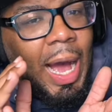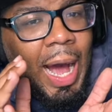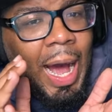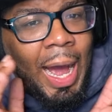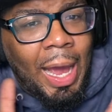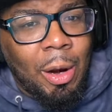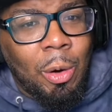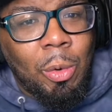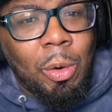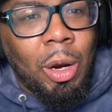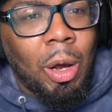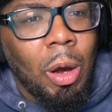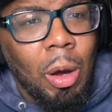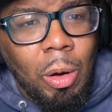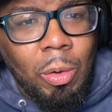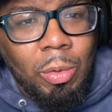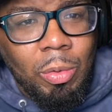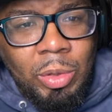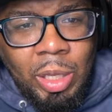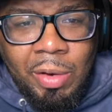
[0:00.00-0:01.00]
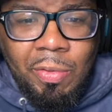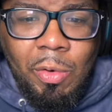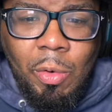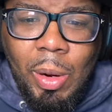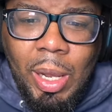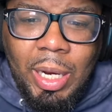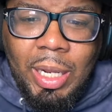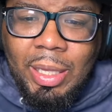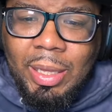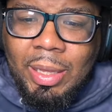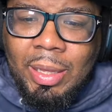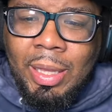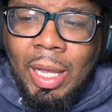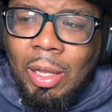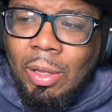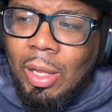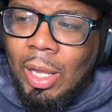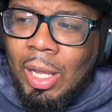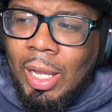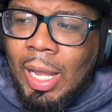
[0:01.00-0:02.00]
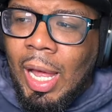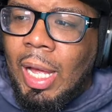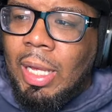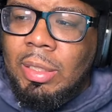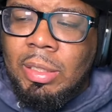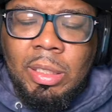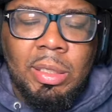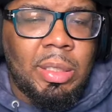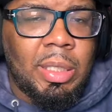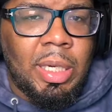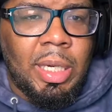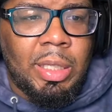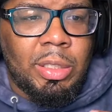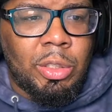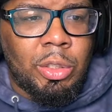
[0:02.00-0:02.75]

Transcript: I don't know. They've already dealt a lot just to get